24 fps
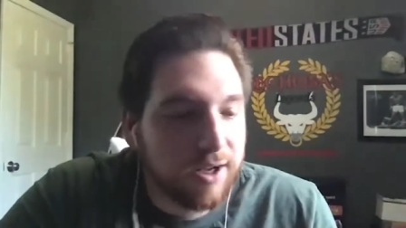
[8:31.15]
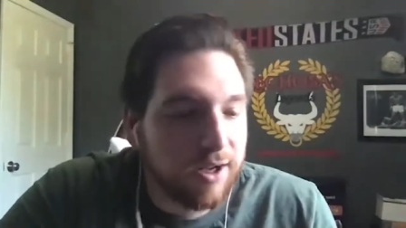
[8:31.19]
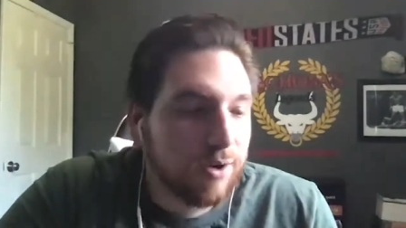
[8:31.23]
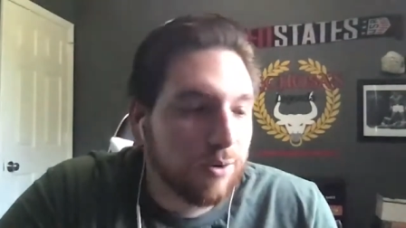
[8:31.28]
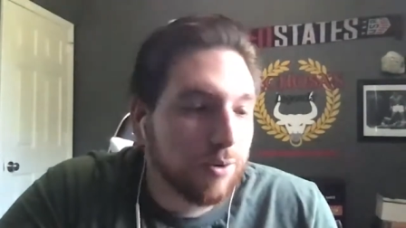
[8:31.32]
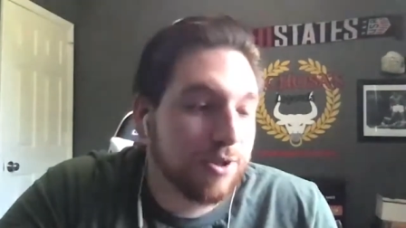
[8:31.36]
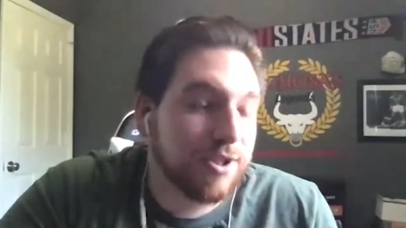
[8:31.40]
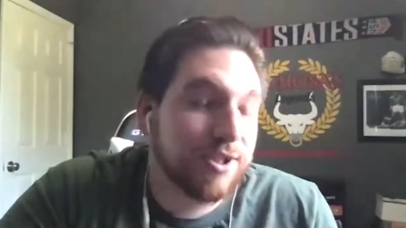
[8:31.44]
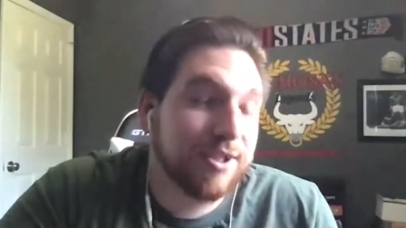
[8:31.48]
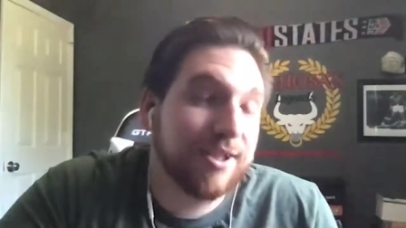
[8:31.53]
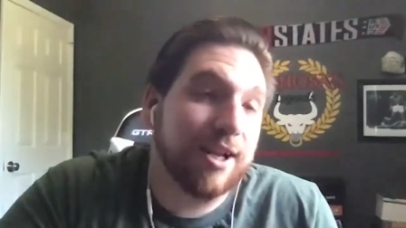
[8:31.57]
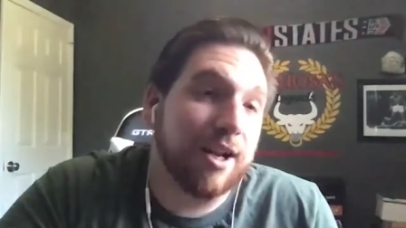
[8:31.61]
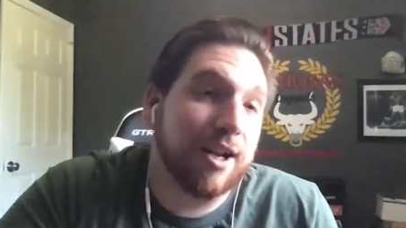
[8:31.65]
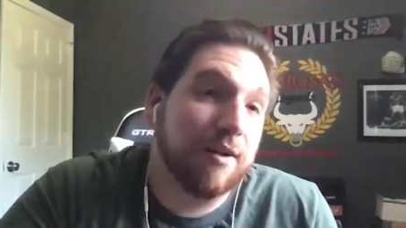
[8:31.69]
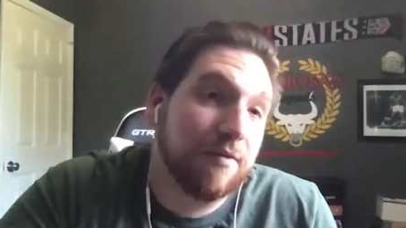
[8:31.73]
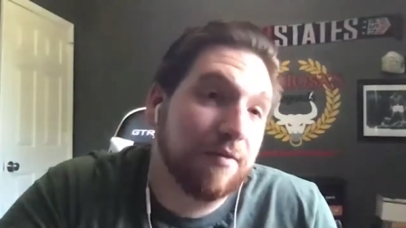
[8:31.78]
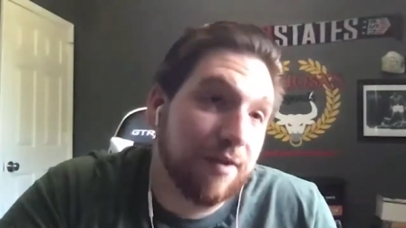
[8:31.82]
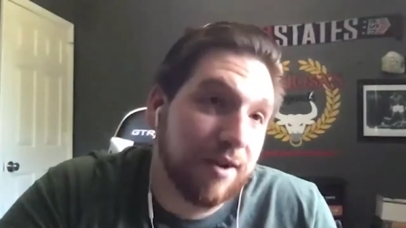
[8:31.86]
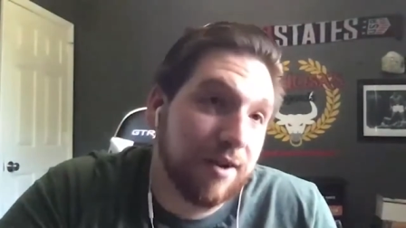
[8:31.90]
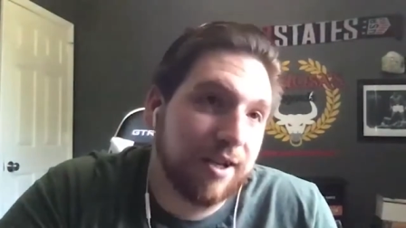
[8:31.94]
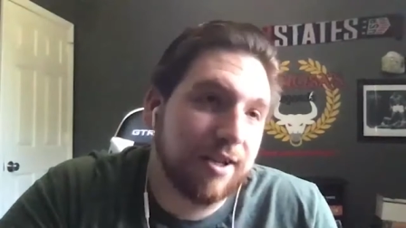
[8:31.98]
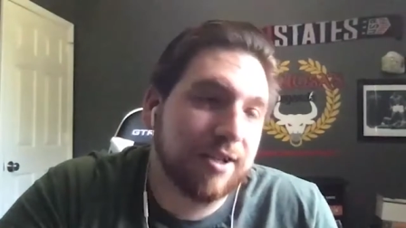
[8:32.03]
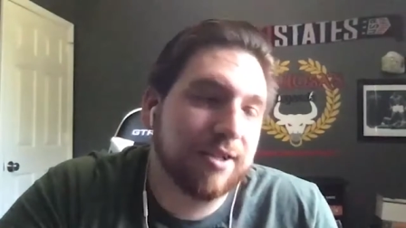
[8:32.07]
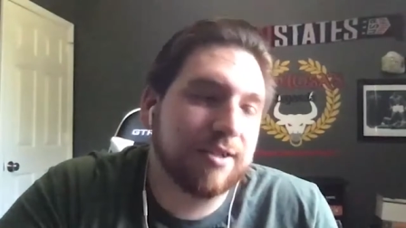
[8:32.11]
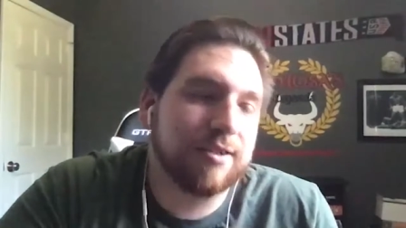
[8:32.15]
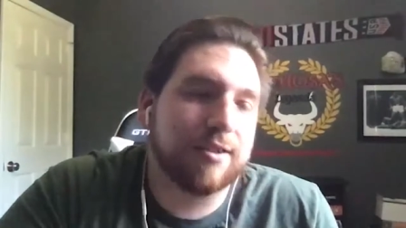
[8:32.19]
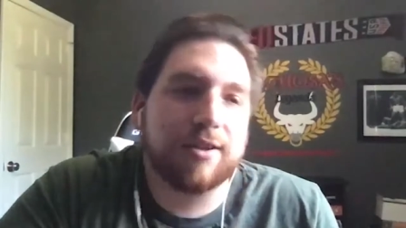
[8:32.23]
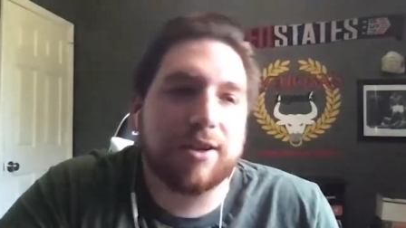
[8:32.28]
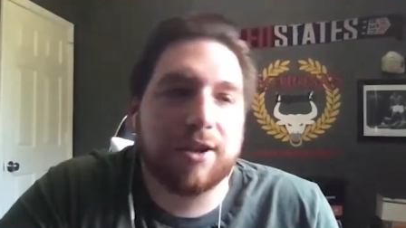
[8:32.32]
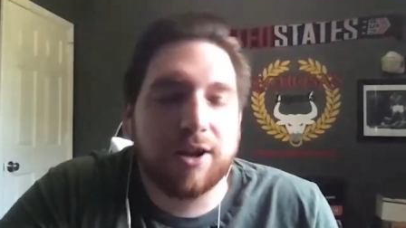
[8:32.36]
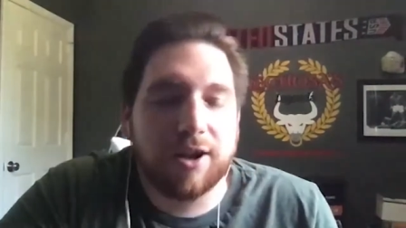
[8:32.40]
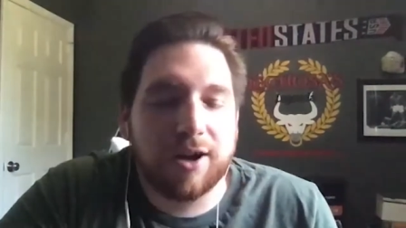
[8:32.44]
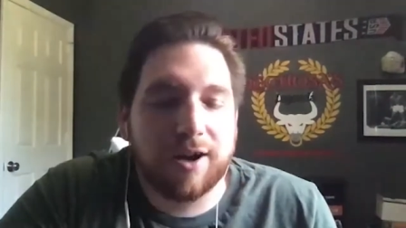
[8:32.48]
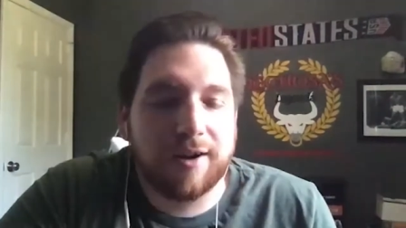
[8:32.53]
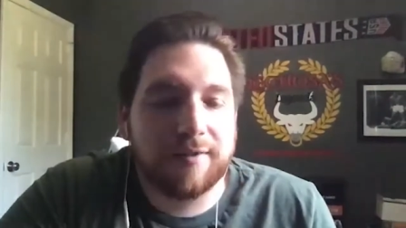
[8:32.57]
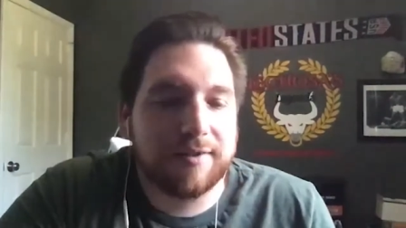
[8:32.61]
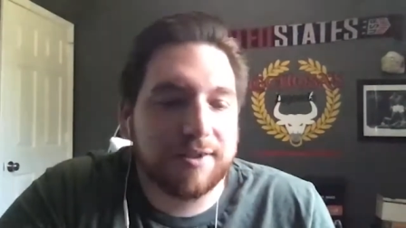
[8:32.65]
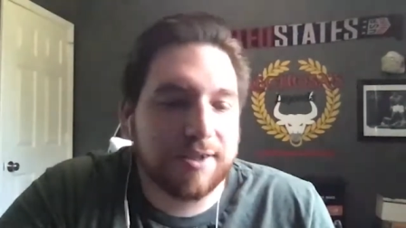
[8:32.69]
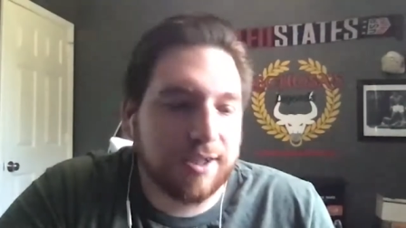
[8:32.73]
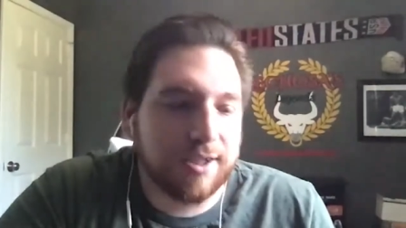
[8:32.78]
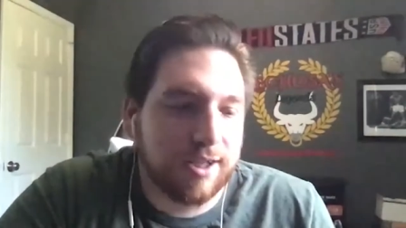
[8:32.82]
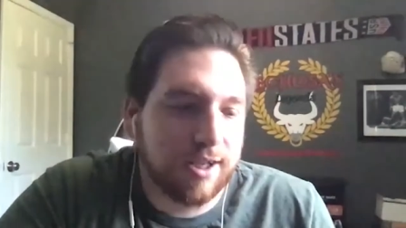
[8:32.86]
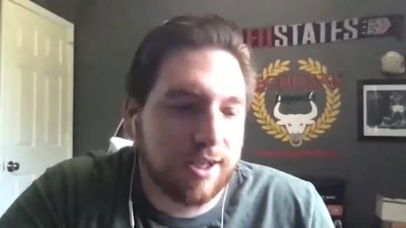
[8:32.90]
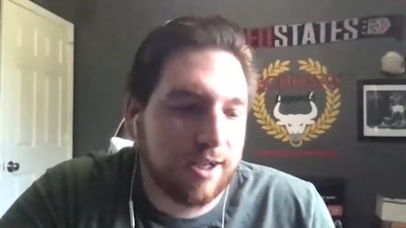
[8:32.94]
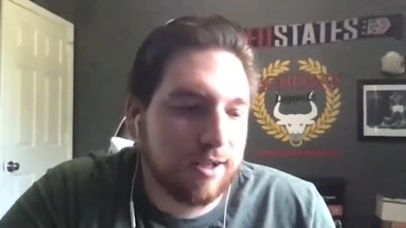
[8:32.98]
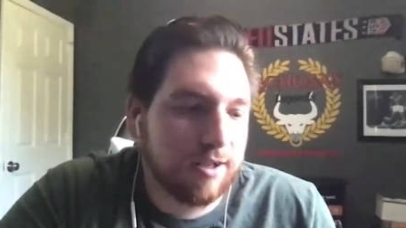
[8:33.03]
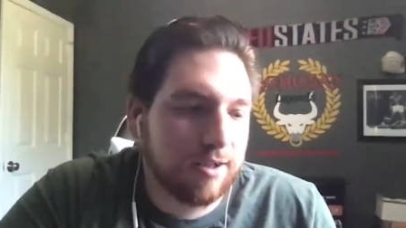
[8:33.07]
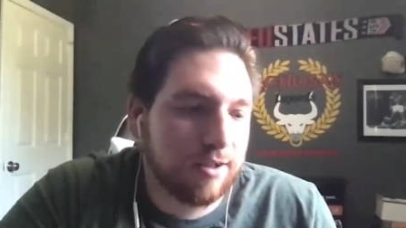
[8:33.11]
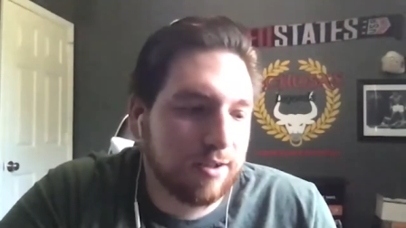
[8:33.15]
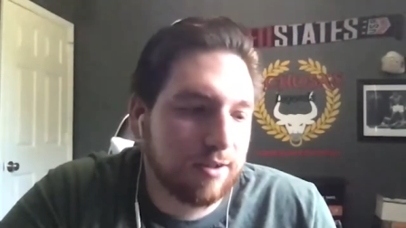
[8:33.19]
which is kind of funny because you know obviously